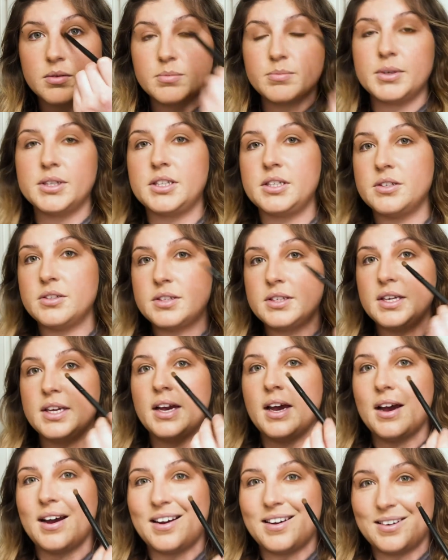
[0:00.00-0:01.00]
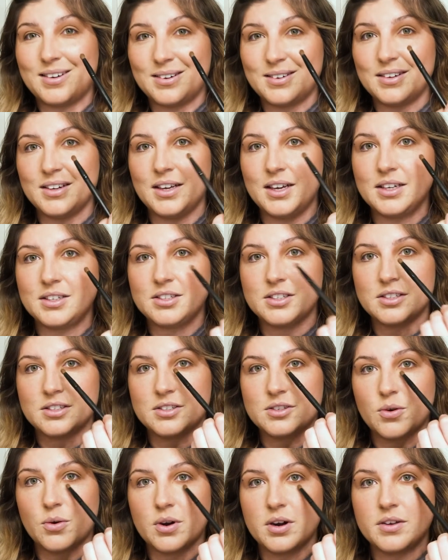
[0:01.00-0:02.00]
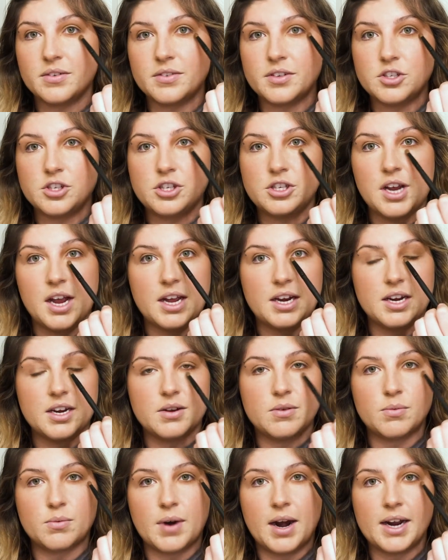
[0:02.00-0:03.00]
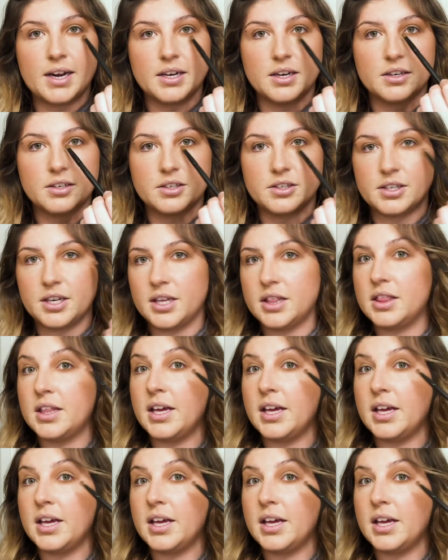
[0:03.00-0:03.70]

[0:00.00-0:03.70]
But do you see how it just sort of shaded right underneath